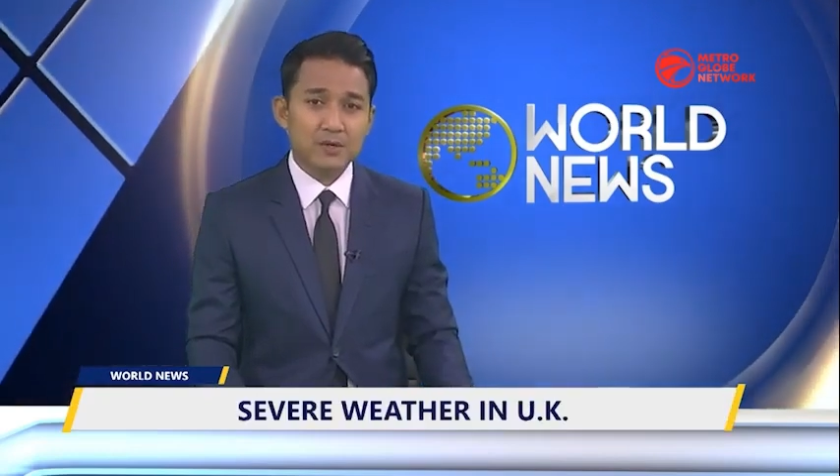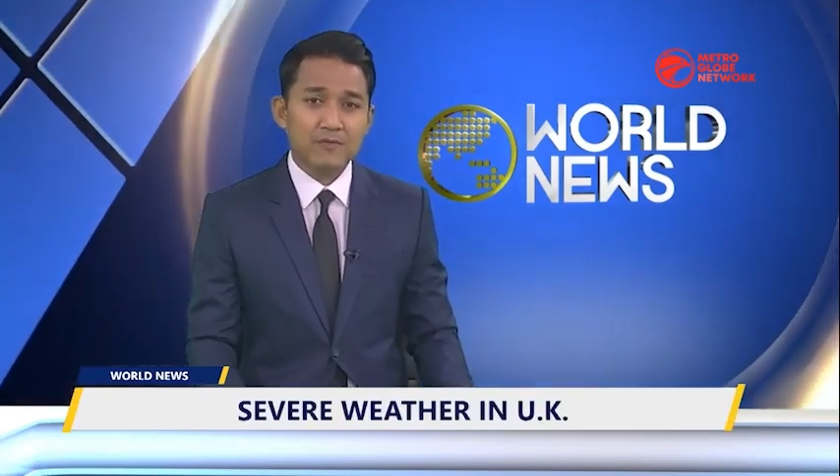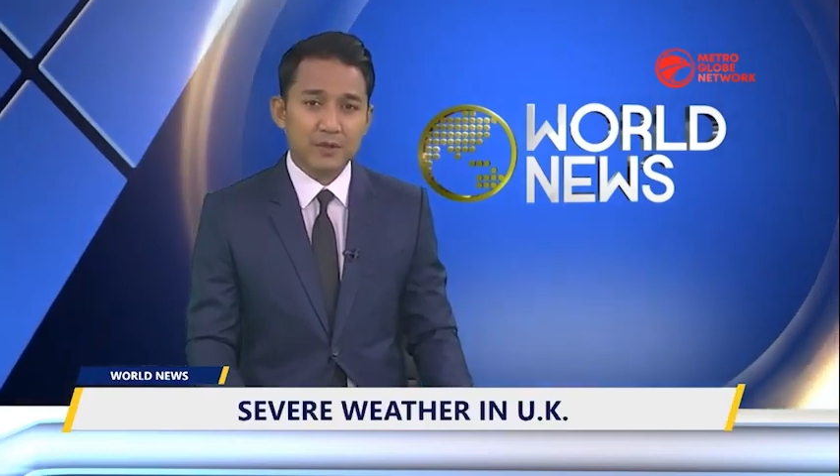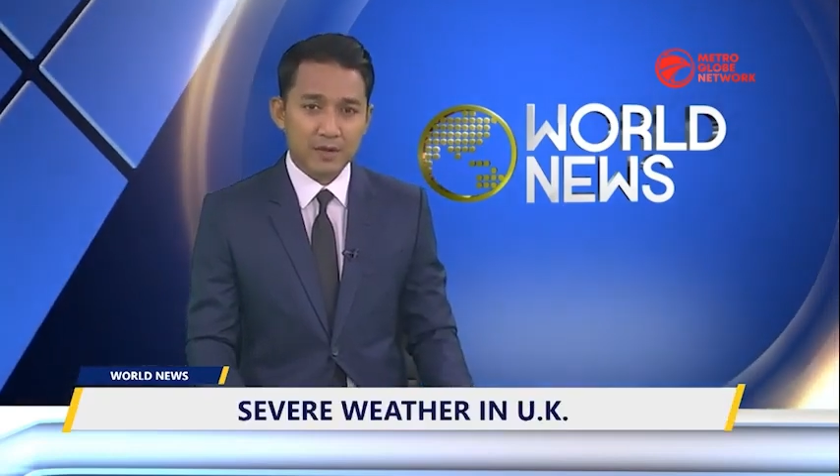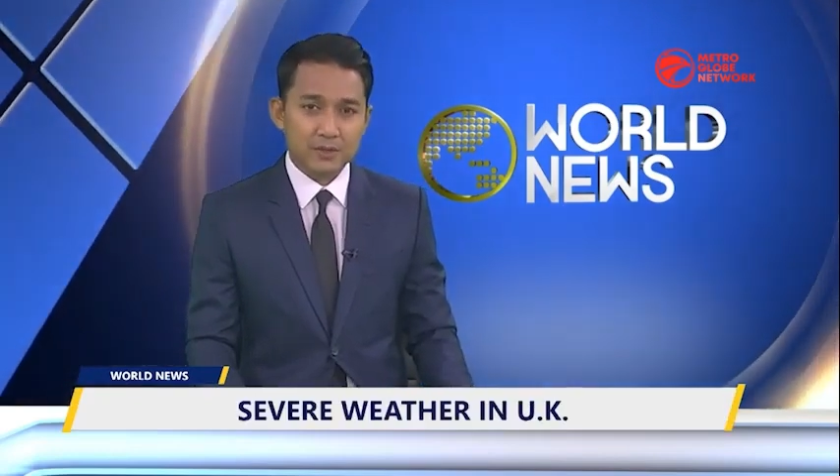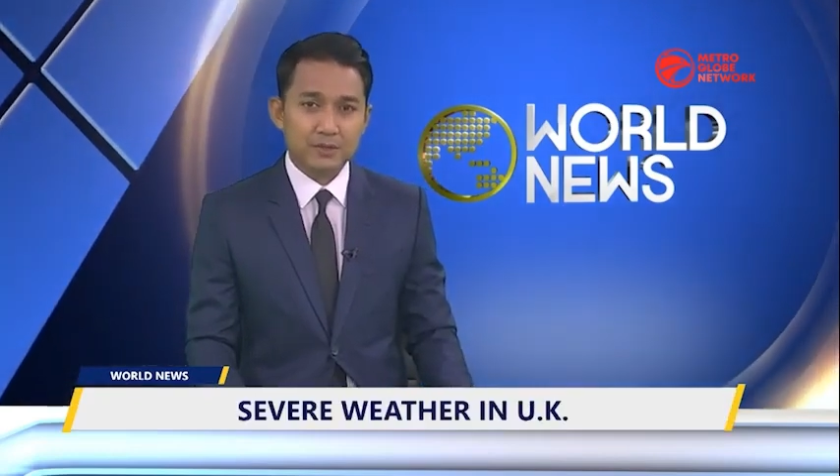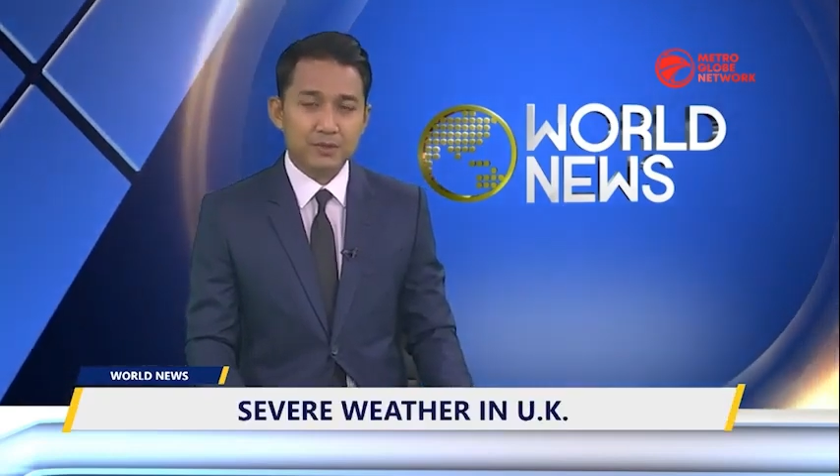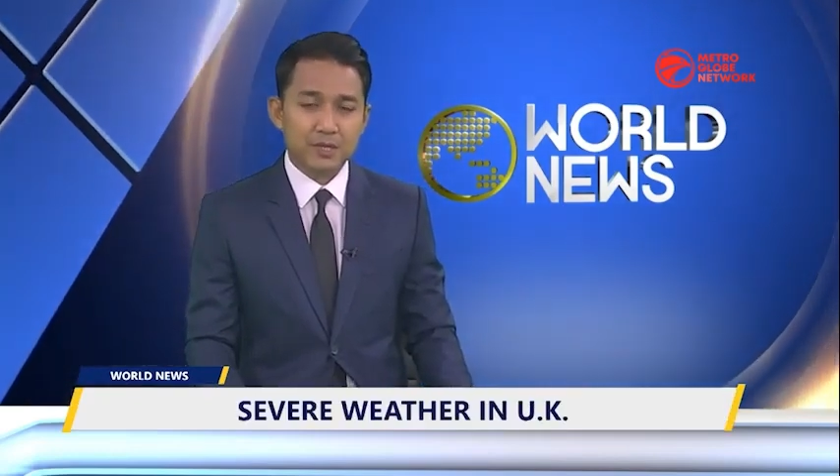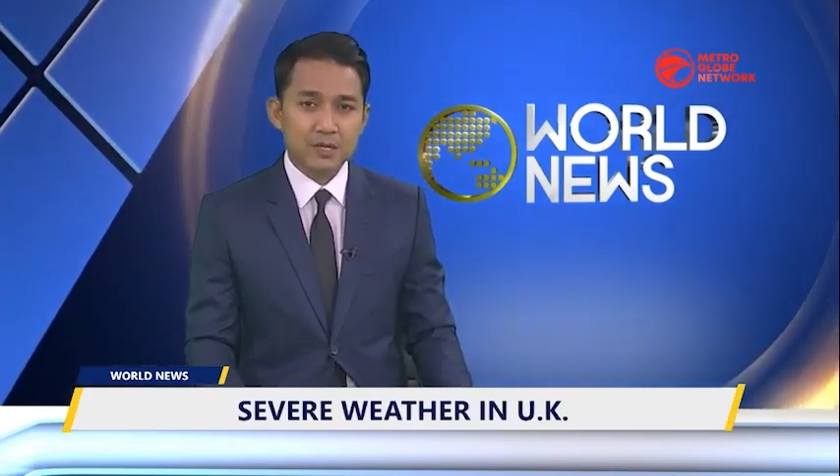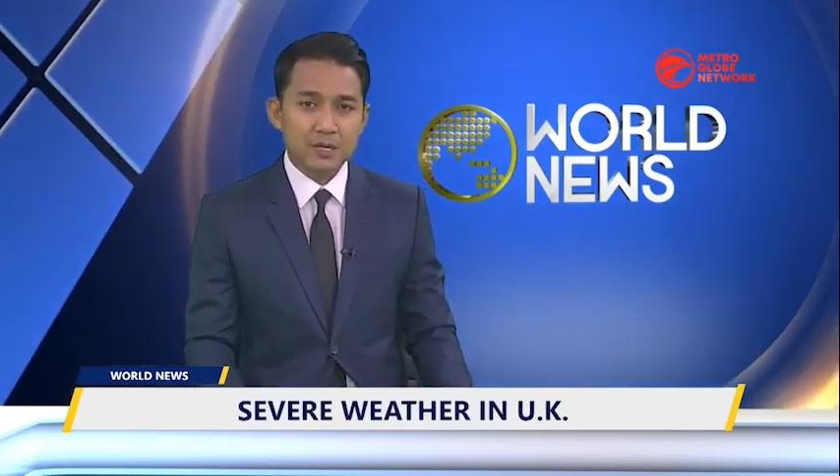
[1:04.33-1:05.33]
of the
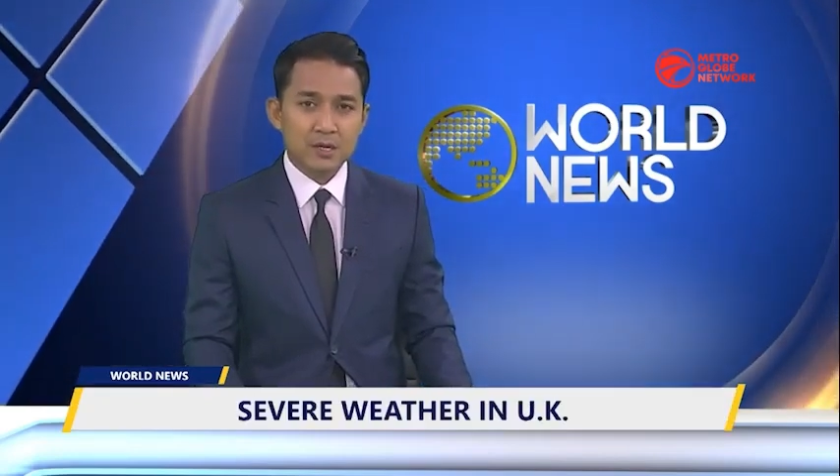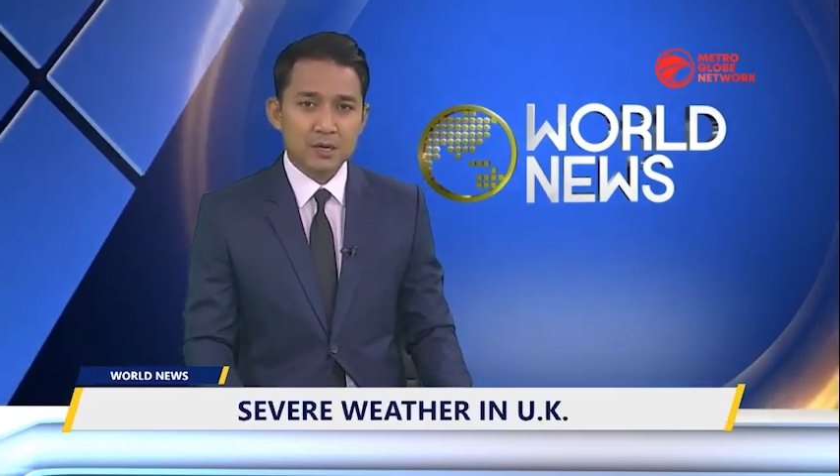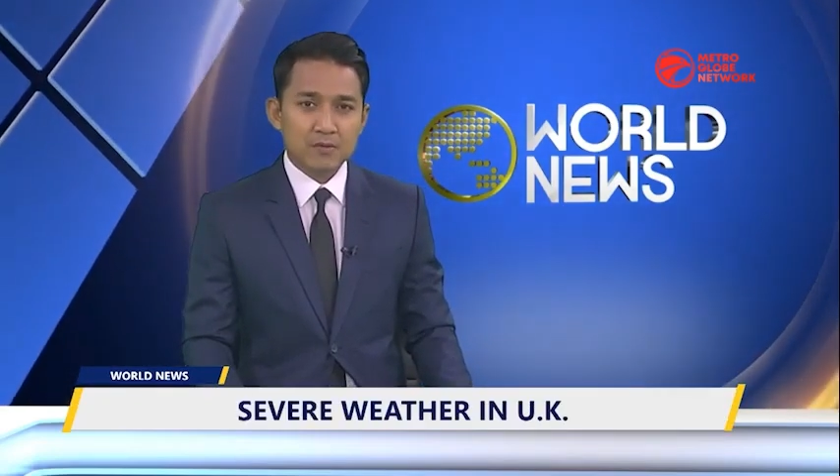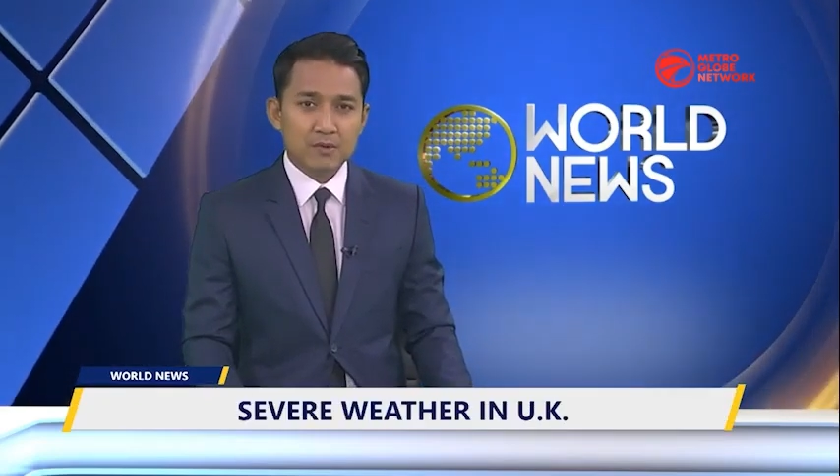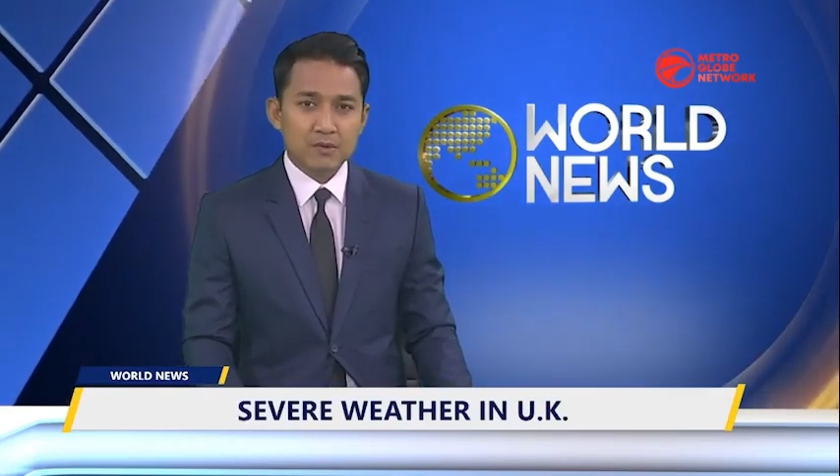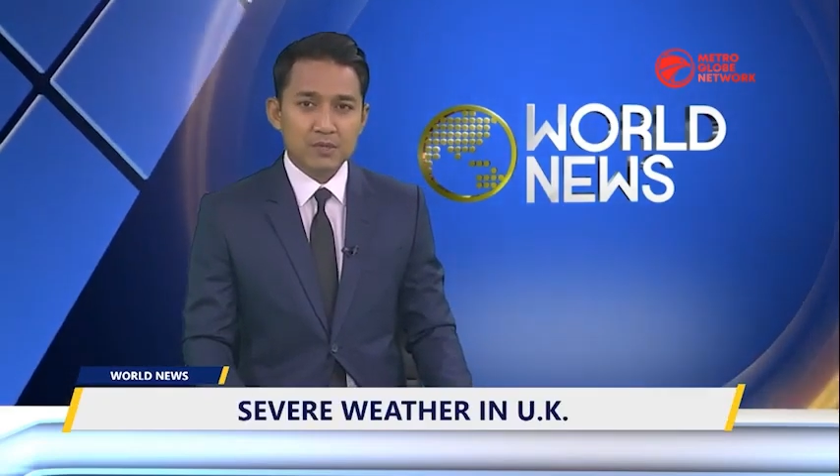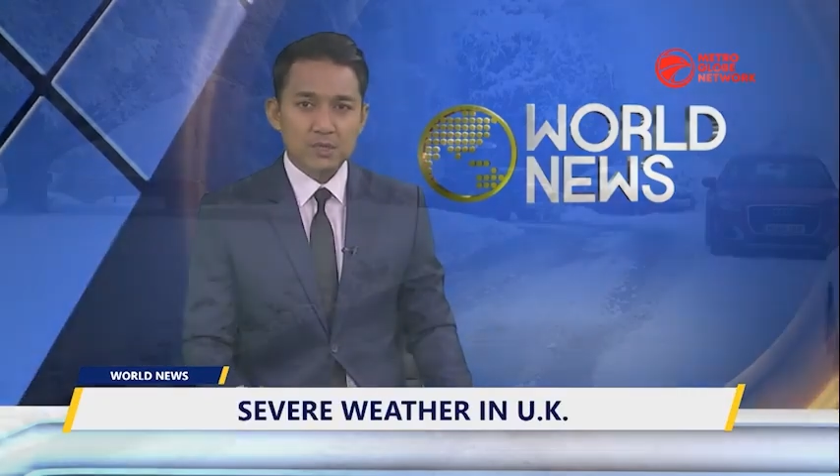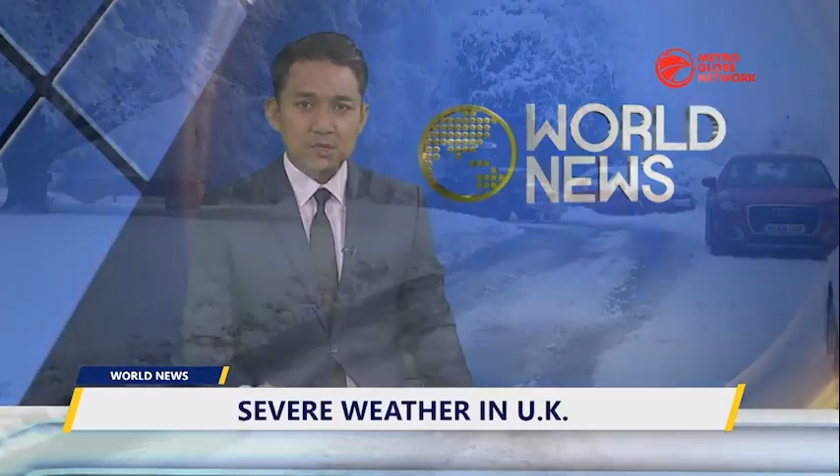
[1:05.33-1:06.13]
country. Roads in